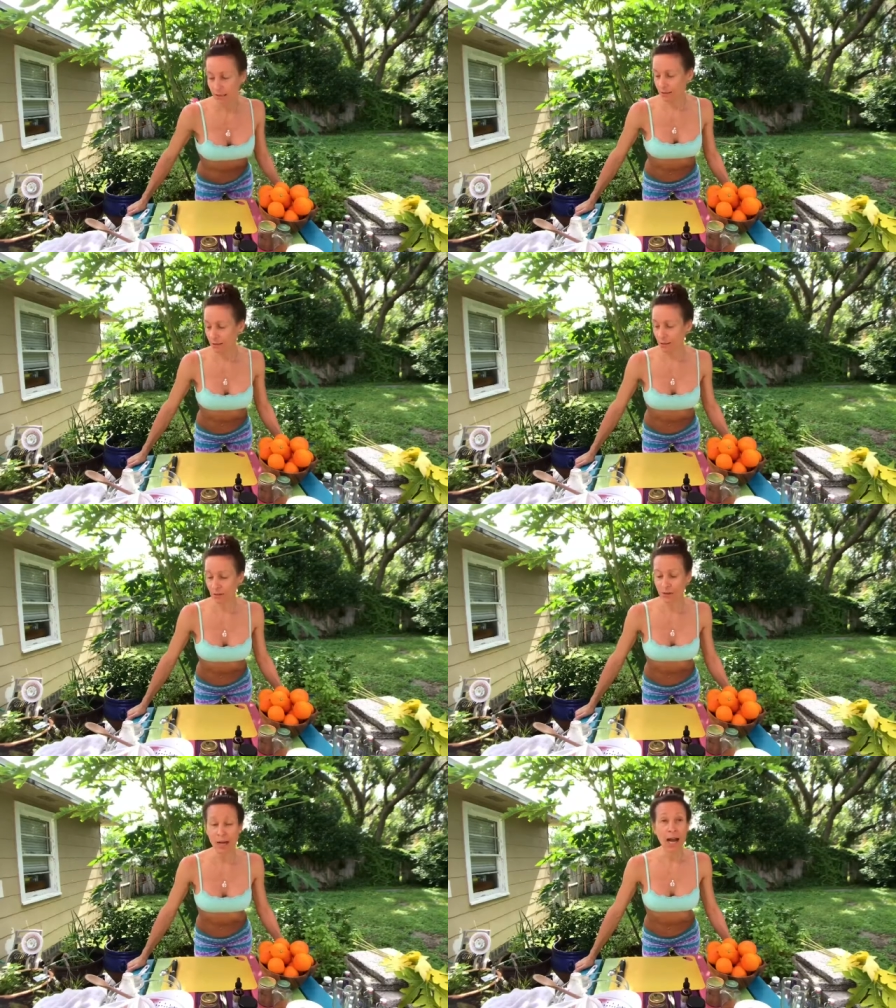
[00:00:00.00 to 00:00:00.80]

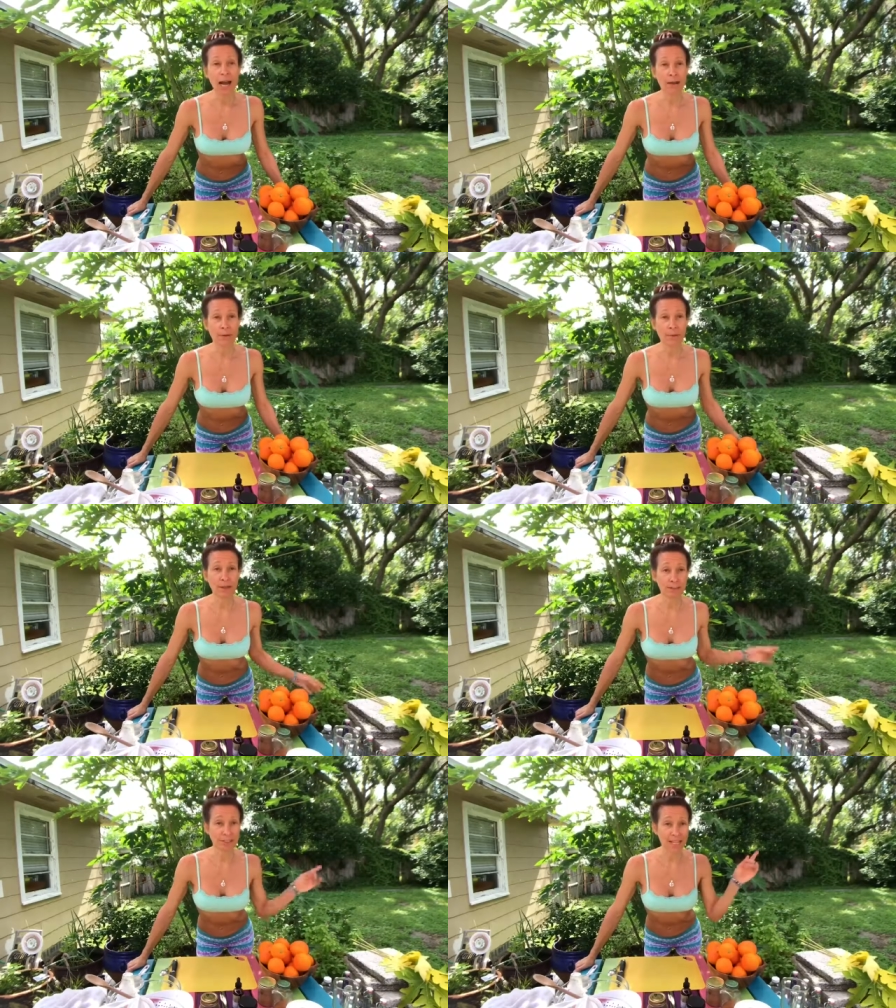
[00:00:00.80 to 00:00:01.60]
So I'm
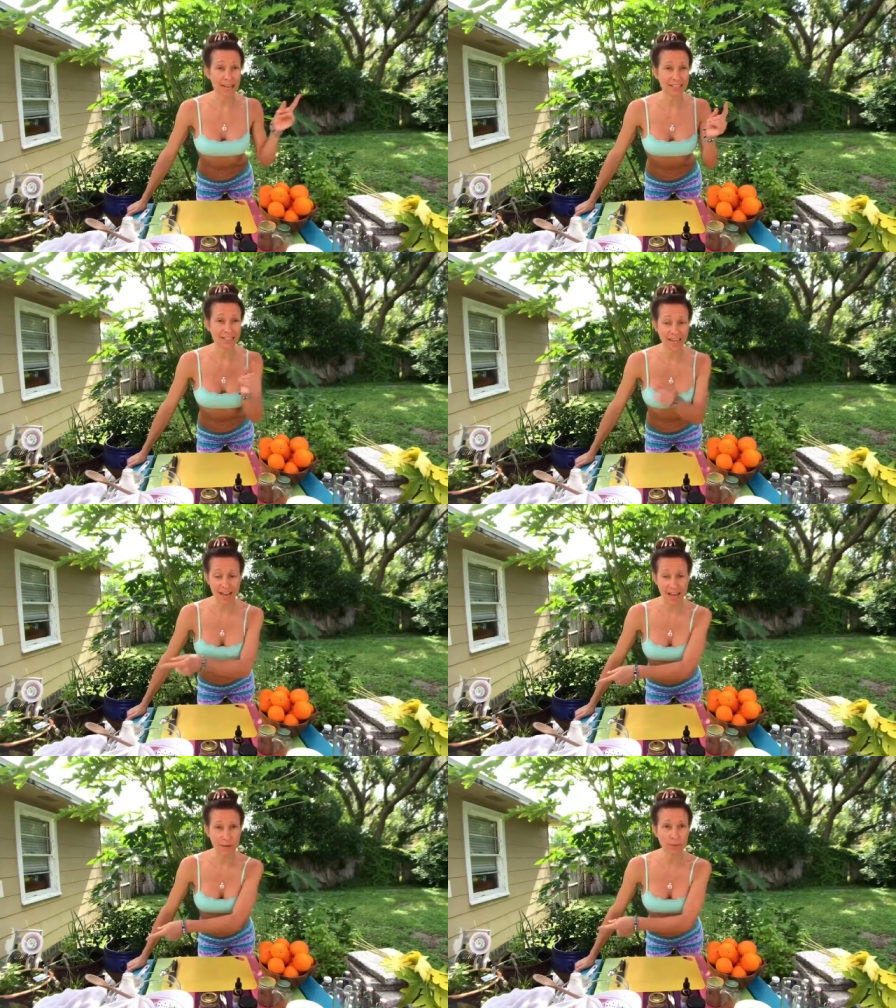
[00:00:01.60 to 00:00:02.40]
about that
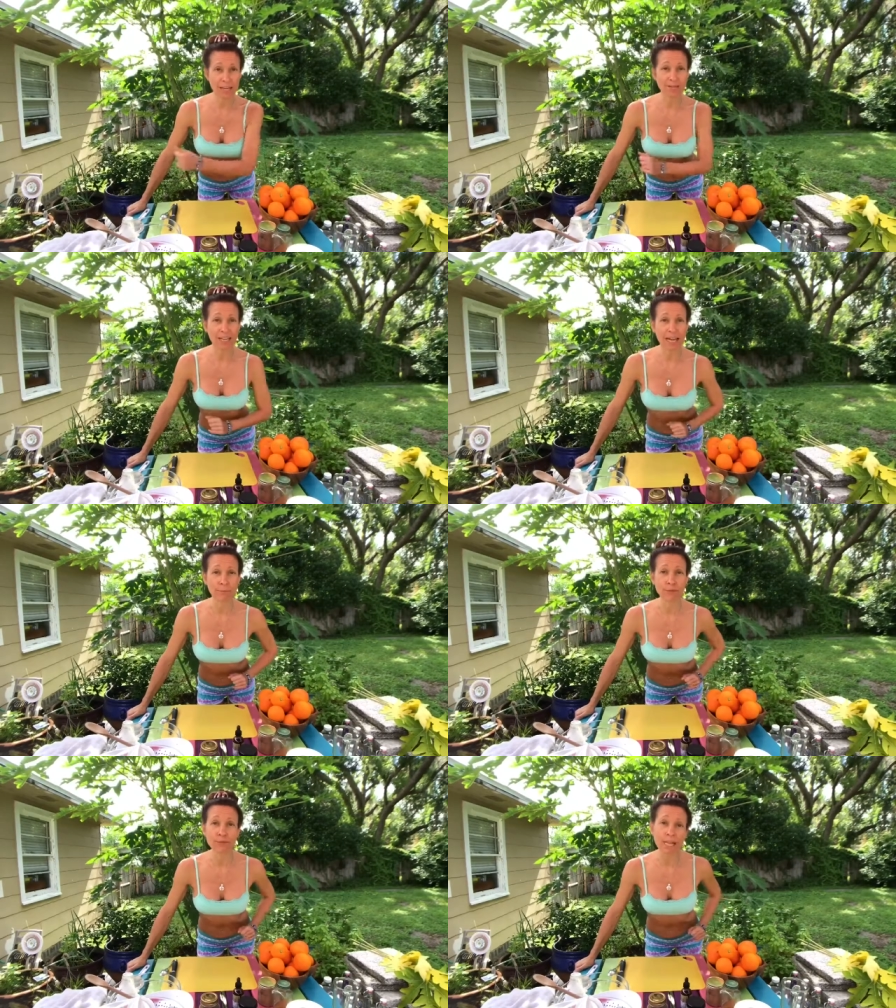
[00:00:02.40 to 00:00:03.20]
time when I've got to
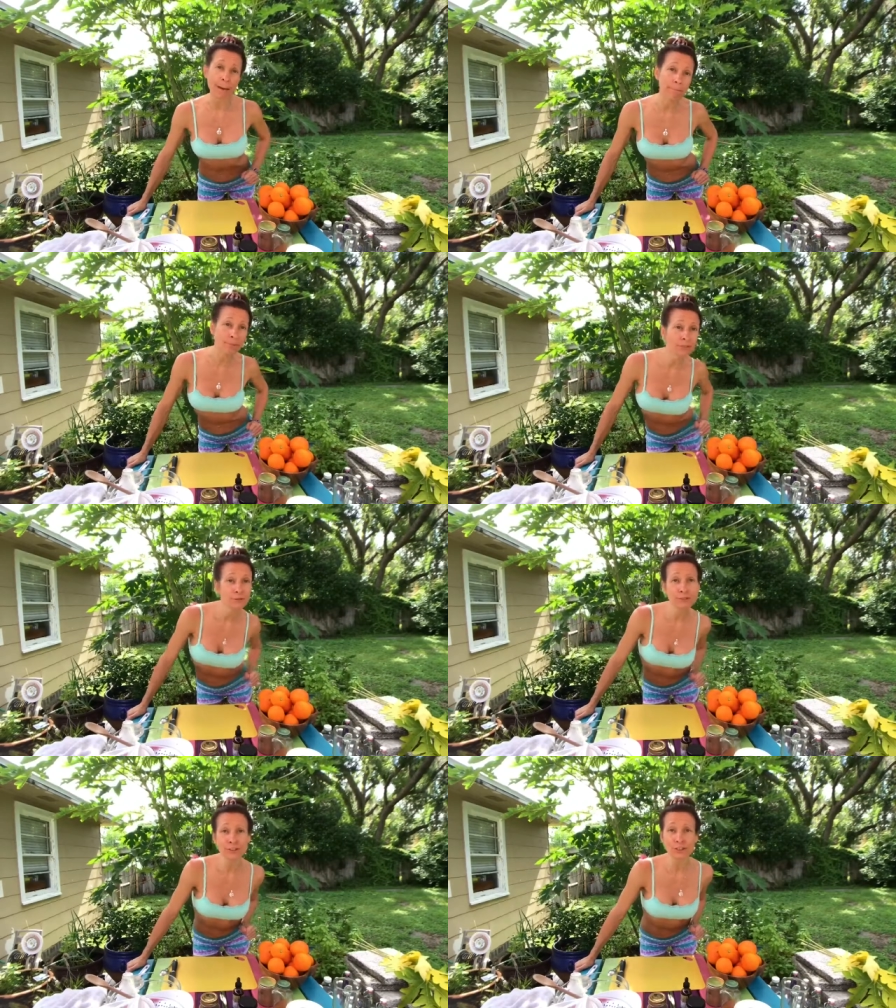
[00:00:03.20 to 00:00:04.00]
brew that
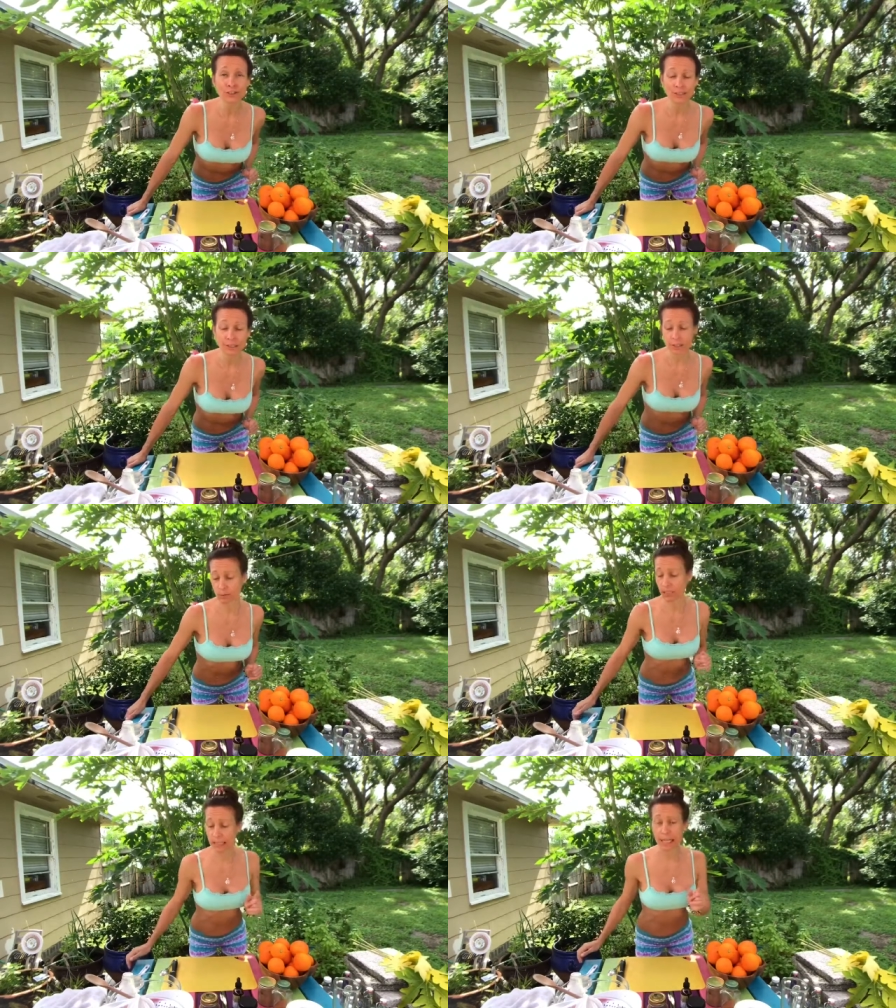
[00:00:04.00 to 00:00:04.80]
booch. So
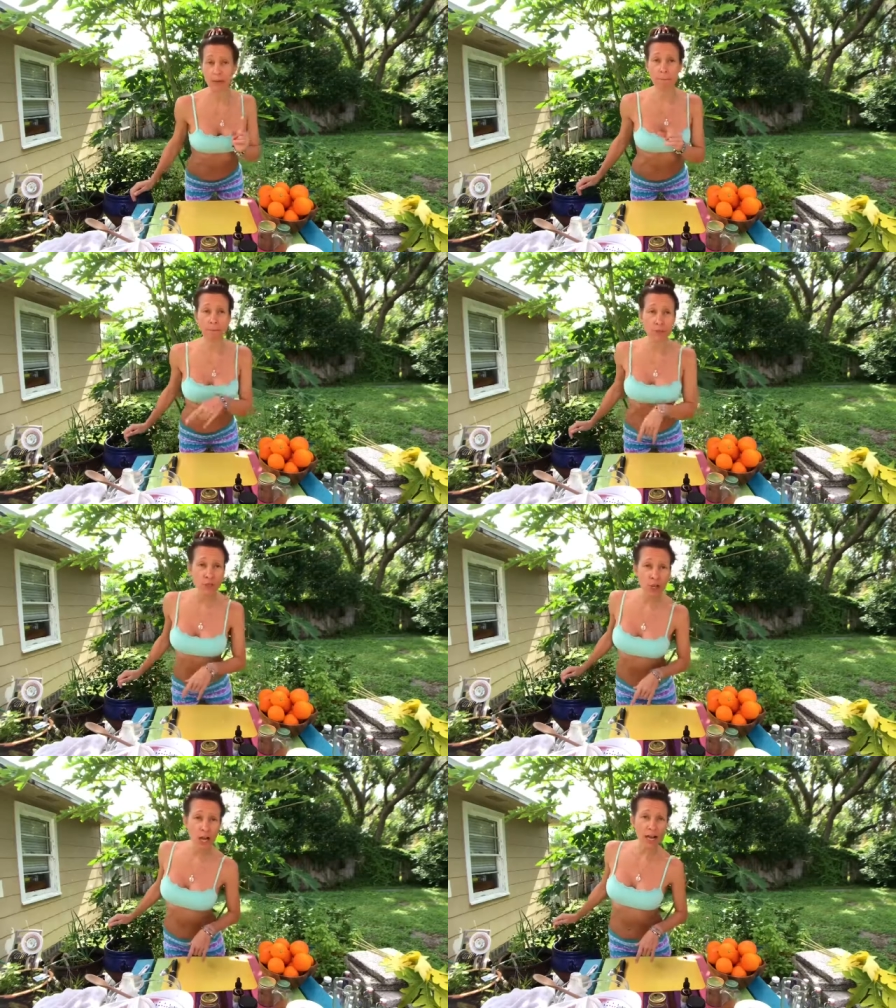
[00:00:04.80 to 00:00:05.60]
we're going to get our
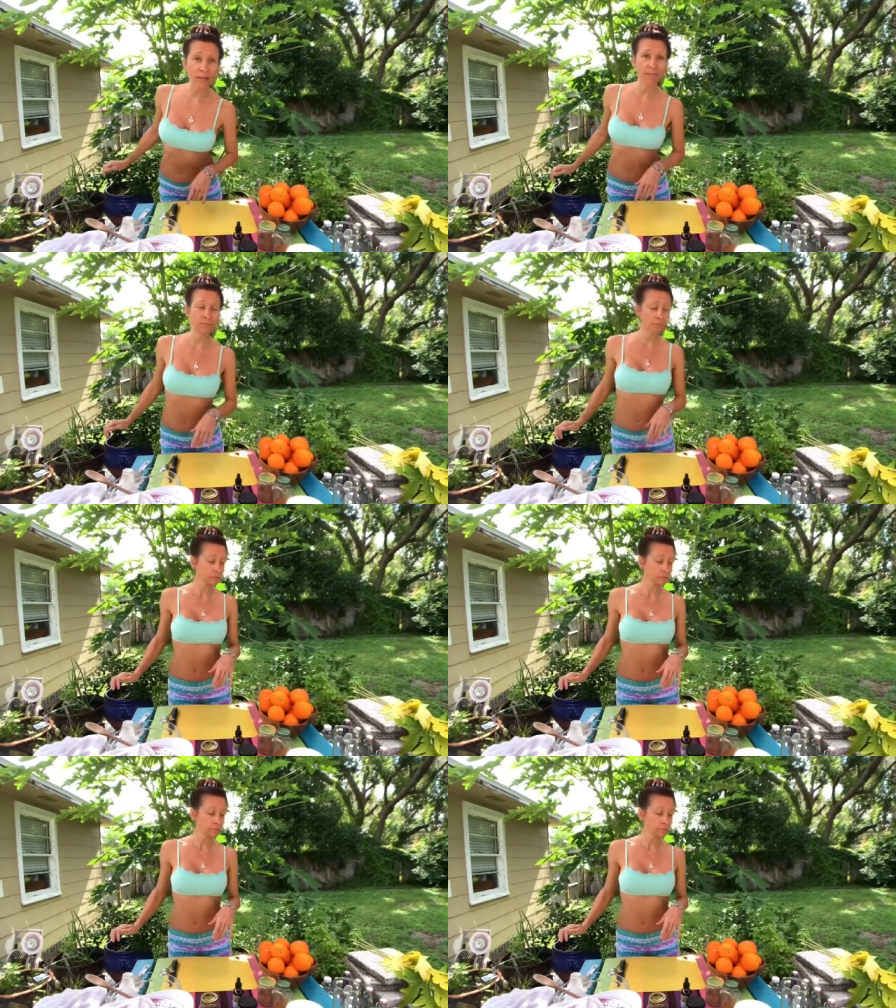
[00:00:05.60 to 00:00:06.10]
booch on.